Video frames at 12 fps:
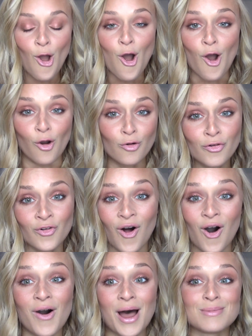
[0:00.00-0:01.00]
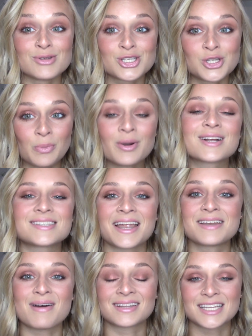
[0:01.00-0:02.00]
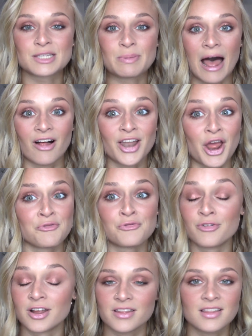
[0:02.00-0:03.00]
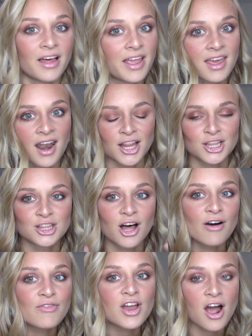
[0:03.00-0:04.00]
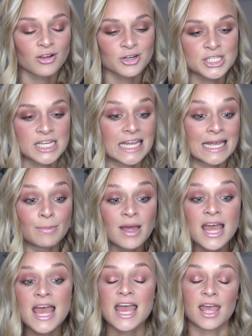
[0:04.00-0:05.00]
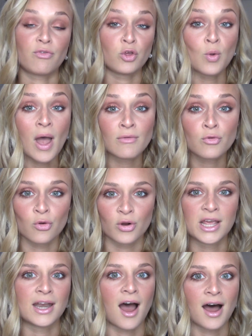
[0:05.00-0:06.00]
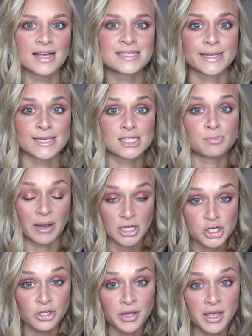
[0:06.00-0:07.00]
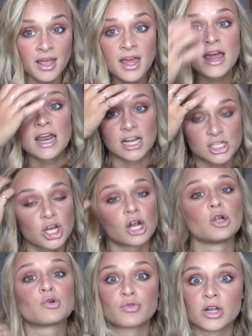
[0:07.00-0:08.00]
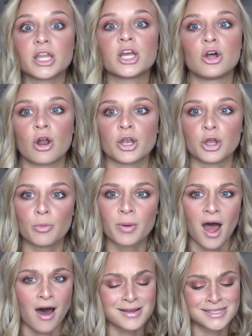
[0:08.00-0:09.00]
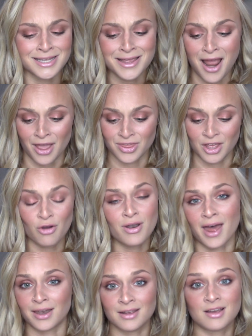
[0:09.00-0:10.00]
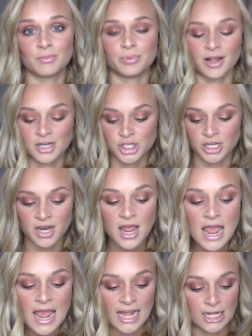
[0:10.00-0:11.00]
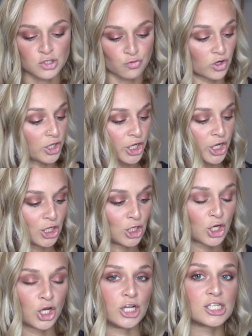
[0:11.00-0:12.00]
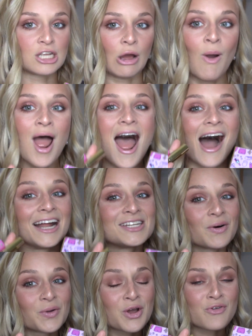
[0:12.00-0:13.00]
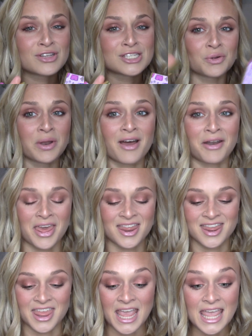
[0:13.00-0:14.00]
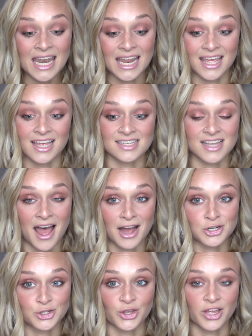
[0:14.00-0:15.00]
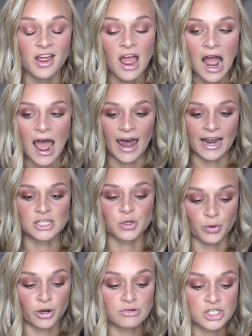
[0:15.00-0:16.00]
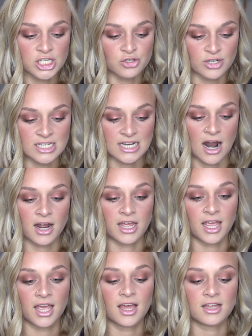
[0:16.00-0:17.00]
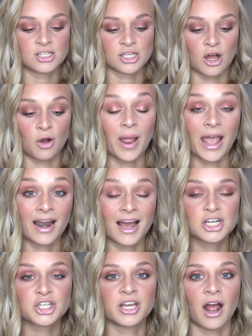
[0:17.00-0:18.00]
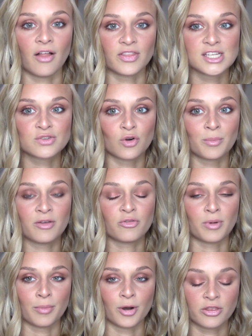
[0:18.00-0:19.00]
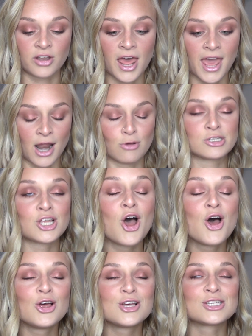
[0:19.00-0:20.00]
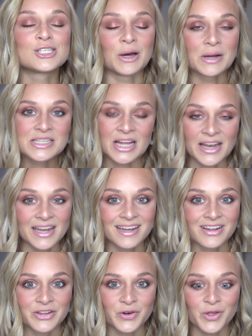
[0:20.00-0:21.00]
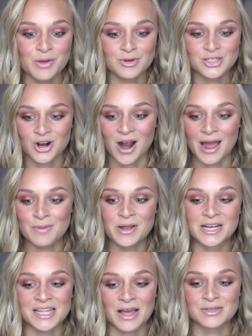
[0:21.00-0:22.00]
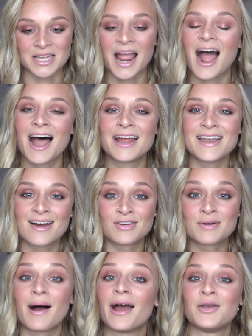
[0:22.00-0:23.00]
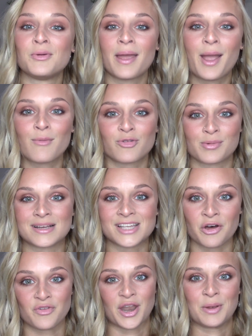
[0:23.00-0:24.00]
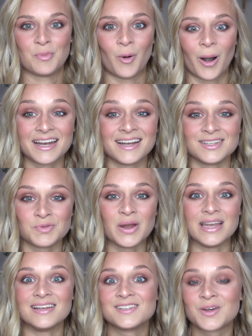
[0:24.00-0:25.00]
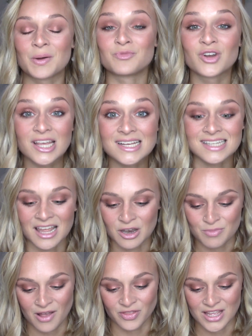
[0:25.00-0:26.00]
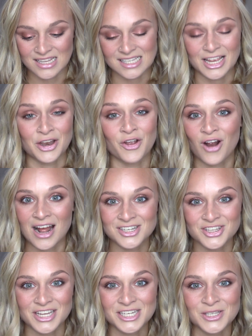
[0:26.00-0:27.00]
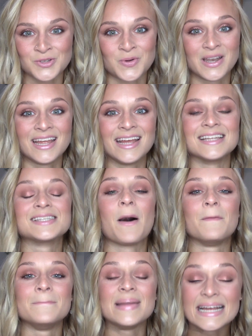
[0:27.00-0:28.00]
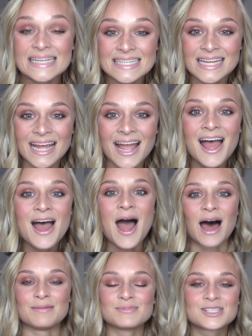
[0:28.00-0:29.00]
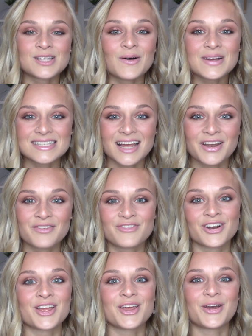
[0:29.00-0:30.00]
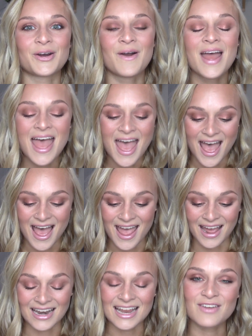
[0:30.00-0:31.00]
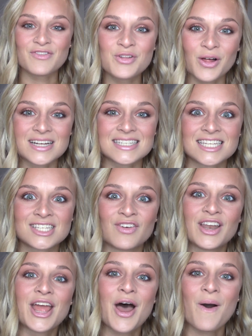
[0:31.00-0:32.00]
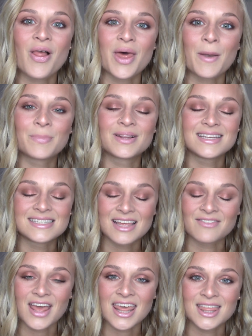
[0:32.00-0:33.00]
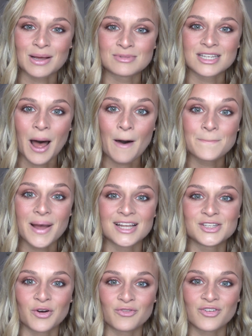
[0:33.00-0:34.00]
overall, I'm super excited about this palette. I really like it. I love the color scheme. If you have green eyes especially, it's going to look really good on you. But honestly, I think on any complexion, it's really going to look good. So I don't know if it's sold out. I think it is, actually. And I don't know if she's restocking it. So Anne actually got this for me for my birthday, and I was So excited, literally almost cried because I was like, I never buy new makeup for myself anymore. And it's Whitney, so I'm really excited about this. Congratulations, Whitney. It's amazing. I'm so excited for you. And if you liked this video, then please give it a thumbs up and don't